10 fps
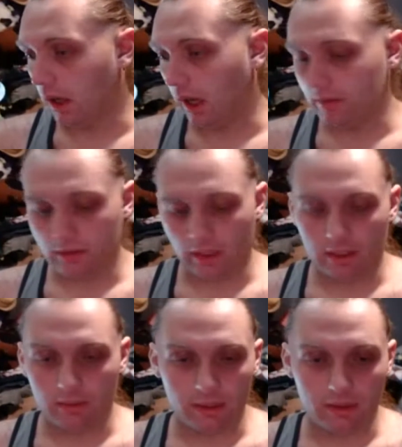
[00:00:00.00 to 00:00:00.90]
I
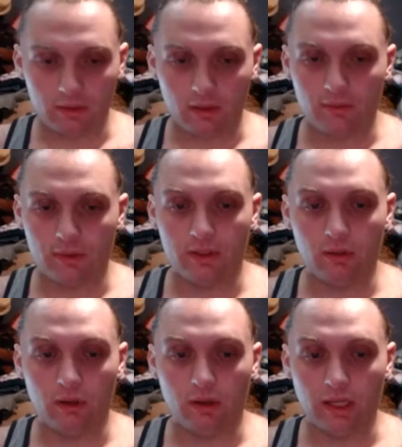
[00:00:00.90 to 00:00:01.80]
tried to be strong for so
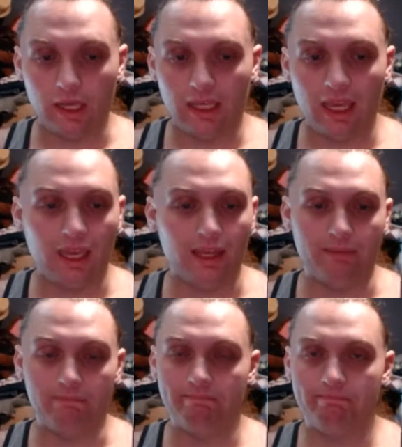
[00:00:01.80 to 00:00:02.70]
long, and I can't.
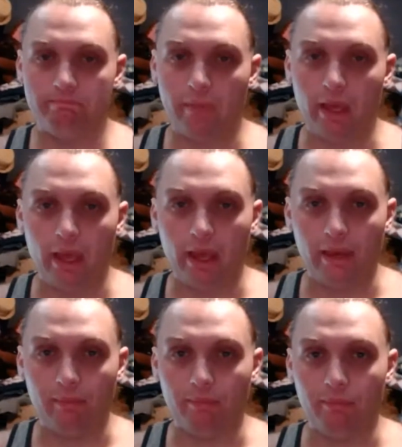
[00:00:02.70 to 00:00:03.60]
I
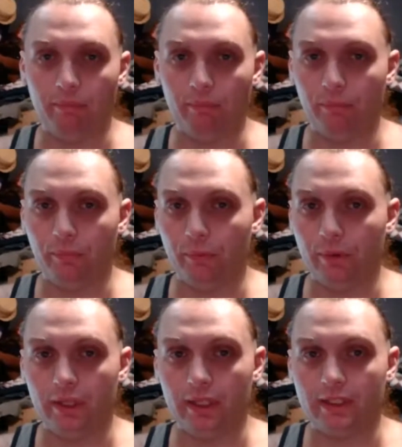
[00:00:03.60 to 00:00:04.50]
am
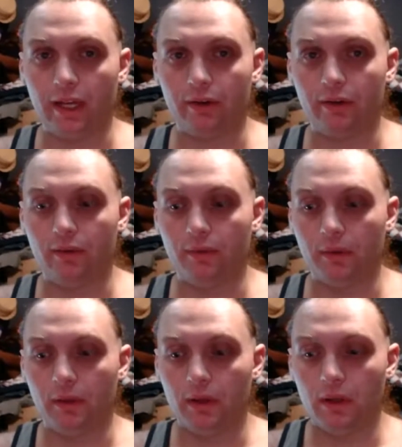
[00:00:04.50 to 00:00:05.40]
really tired of
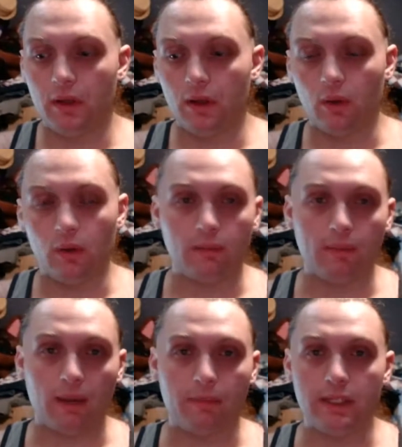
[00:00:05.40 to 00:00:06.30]
holding
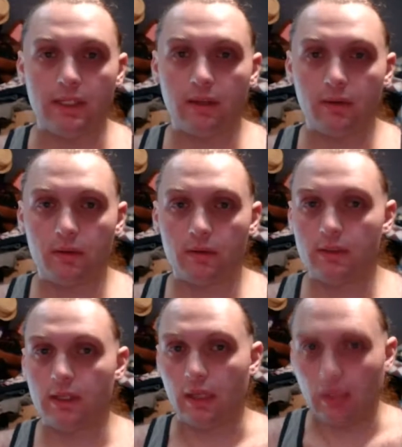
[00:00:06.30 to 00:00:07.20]
back my tears
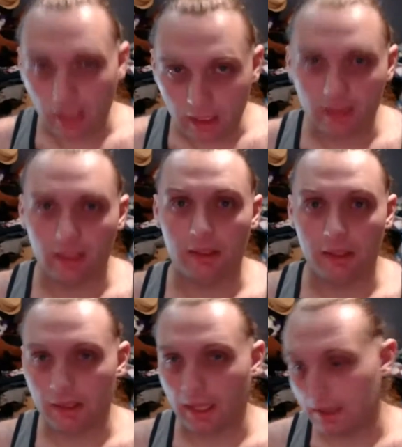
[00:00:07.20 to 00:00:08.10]
and anything
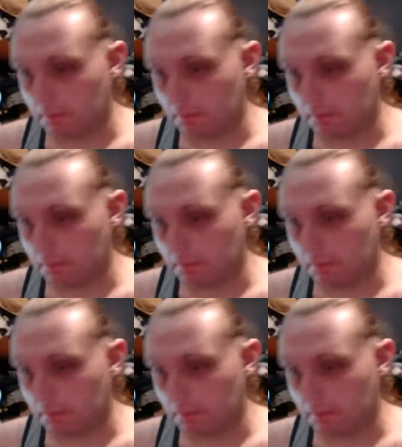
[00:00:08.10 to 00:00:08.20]
like that,